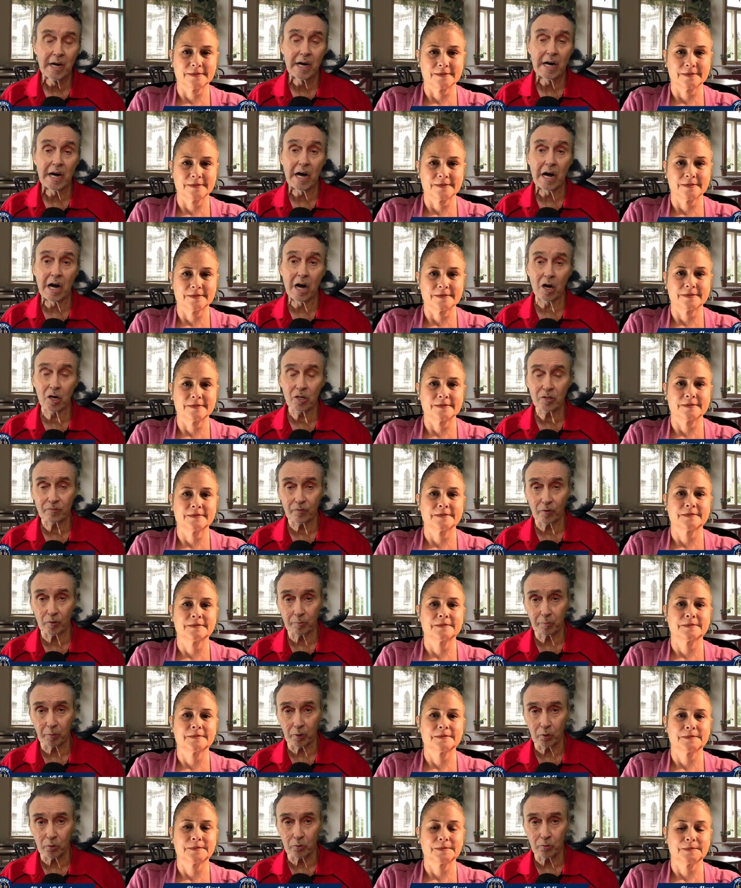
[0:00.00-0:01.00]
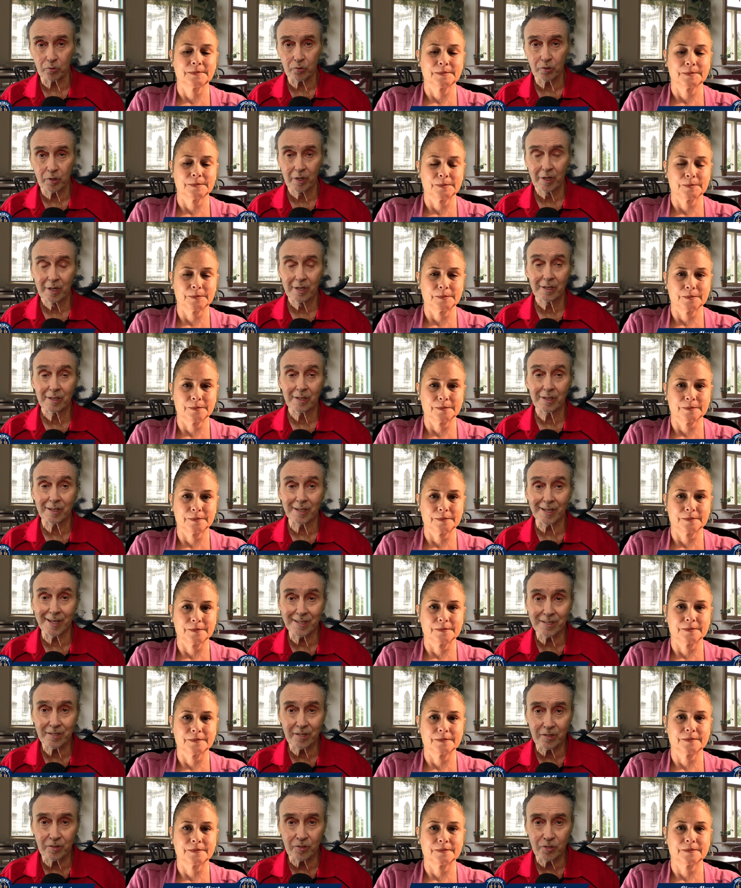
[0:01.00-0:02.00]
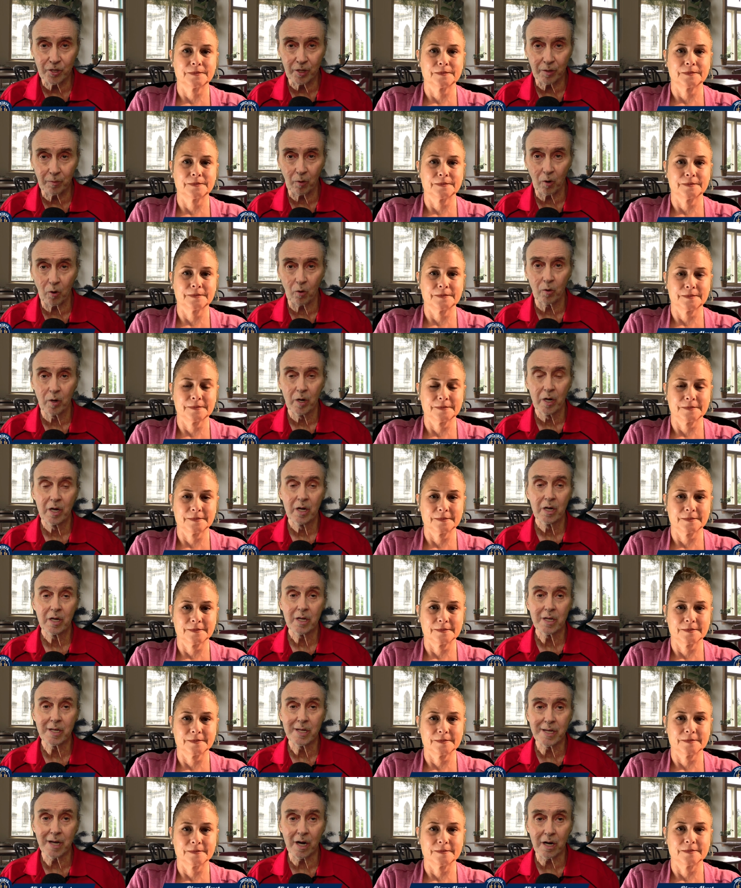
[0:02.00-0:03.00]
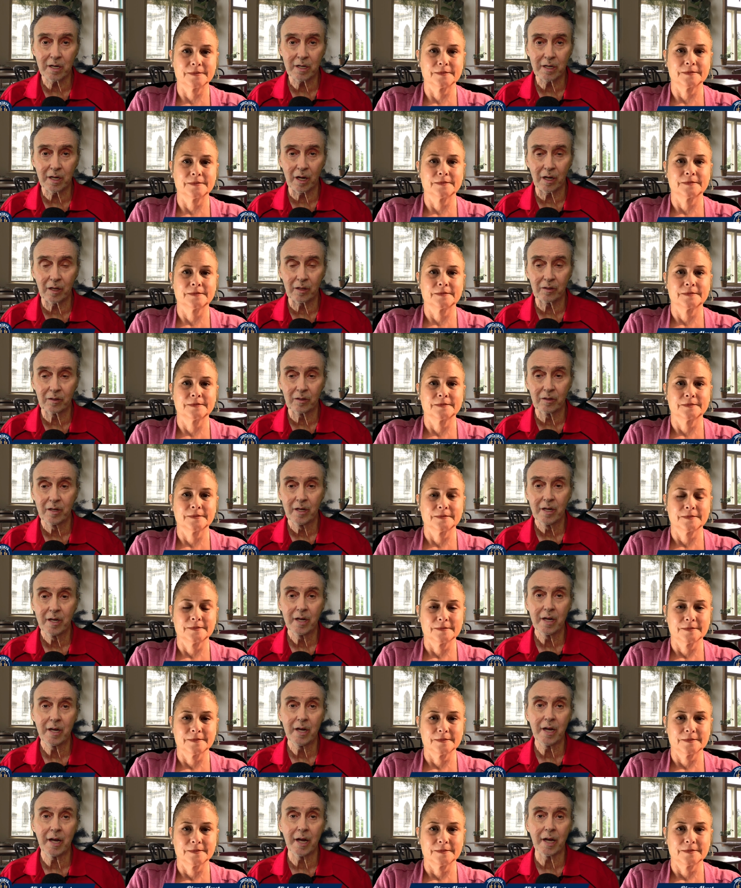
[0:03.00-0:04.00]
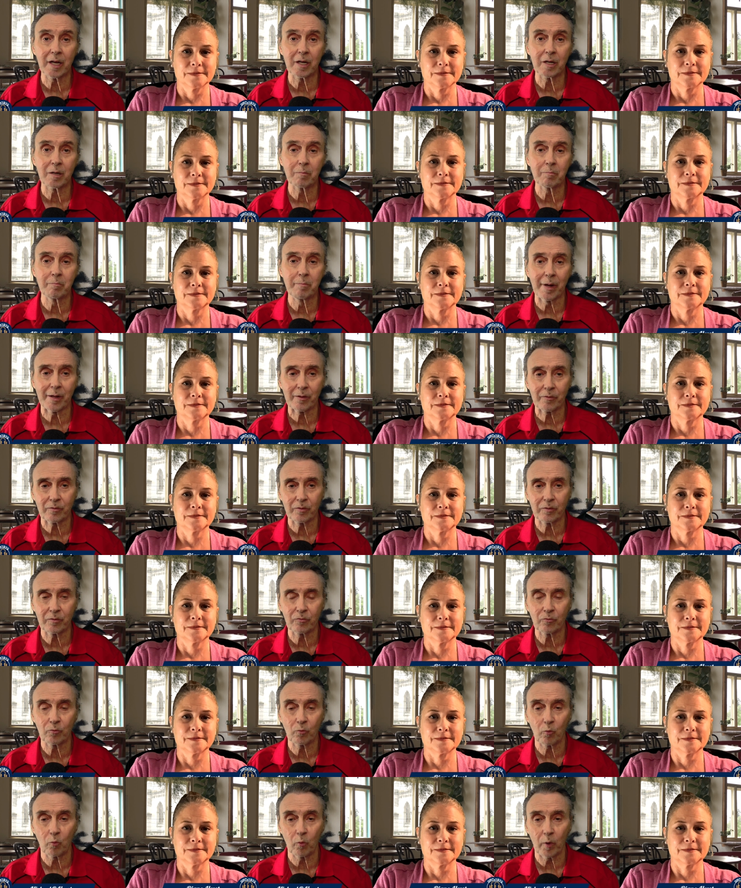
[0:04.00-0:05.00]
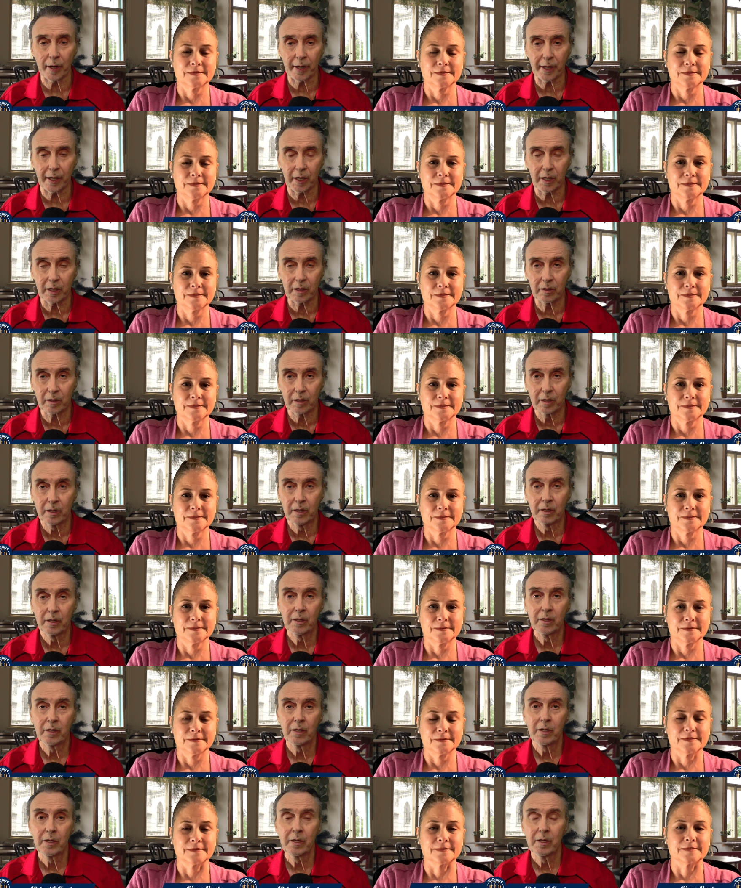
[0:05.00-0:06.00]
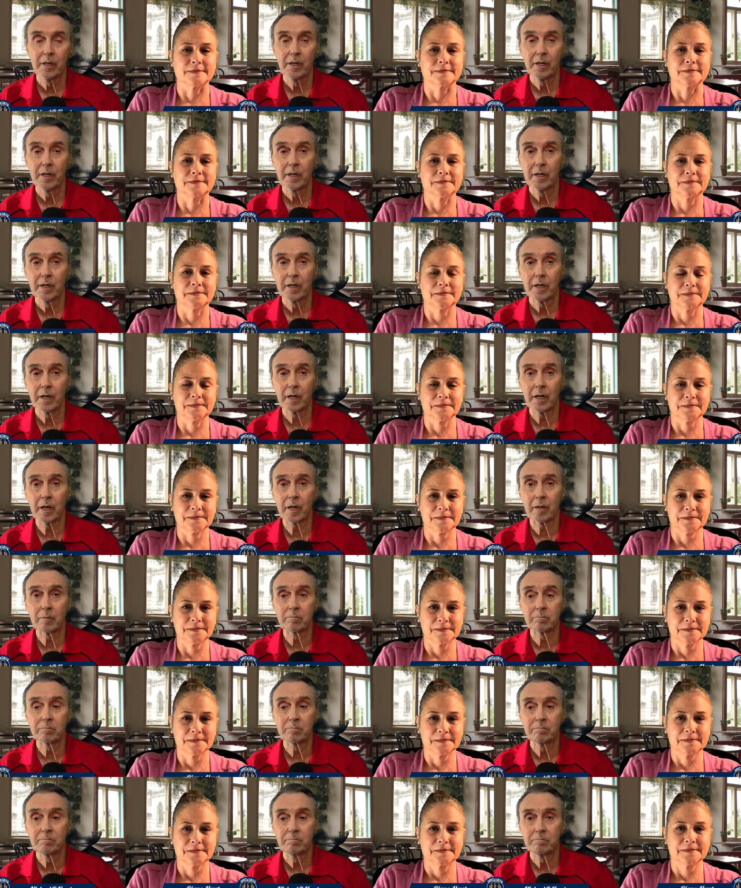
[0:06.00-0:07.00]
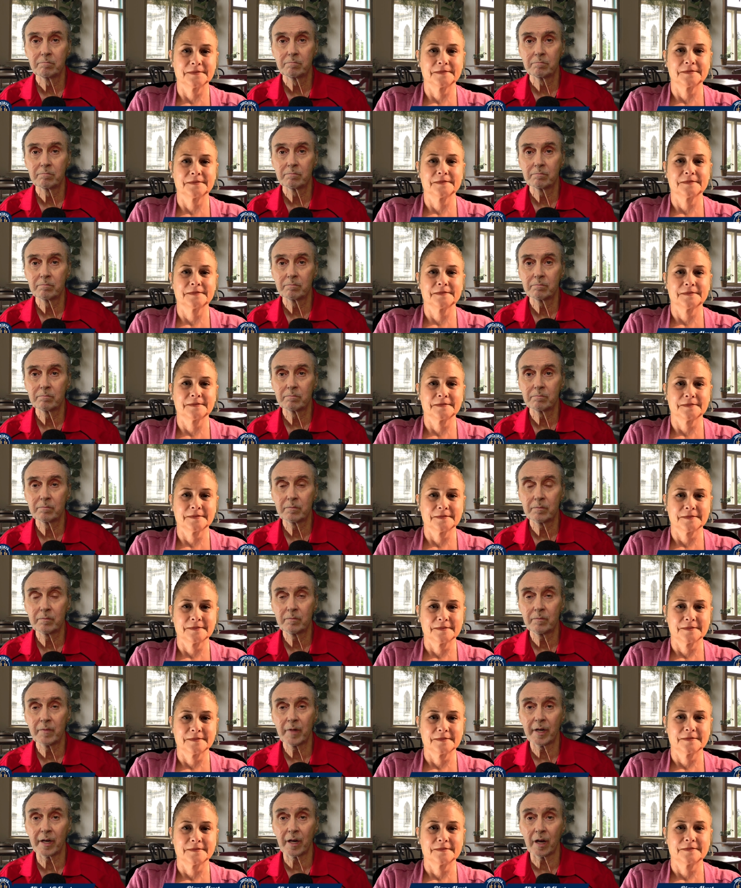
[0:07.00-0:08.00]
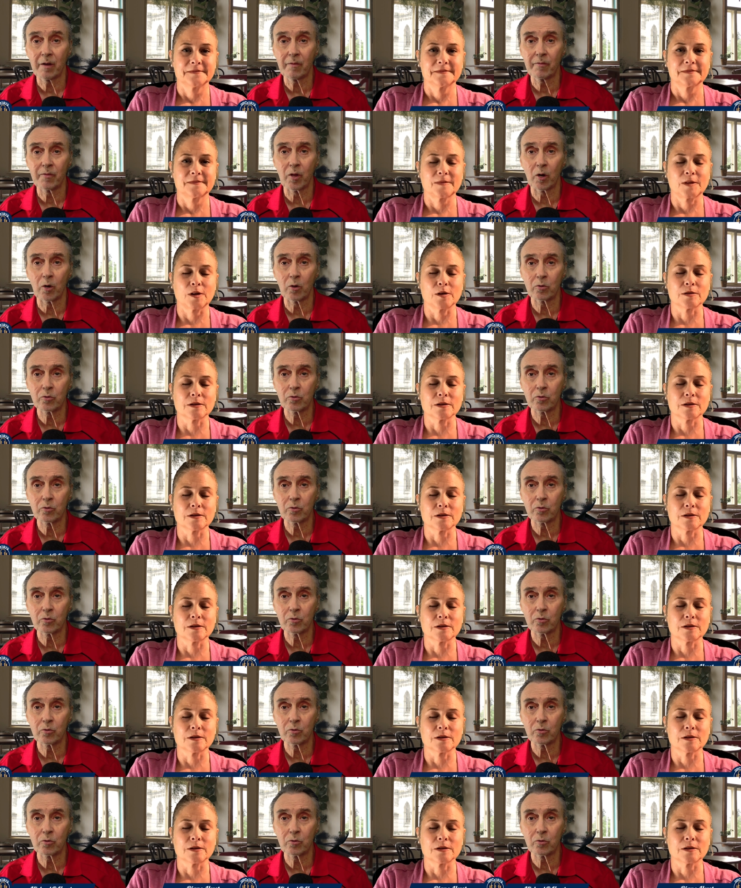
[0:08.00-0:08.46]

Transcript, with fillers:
Speaker 1: Oxford Blues, Less Than Zero, Young Gun, and Betsy's Wedding. Um, and of those,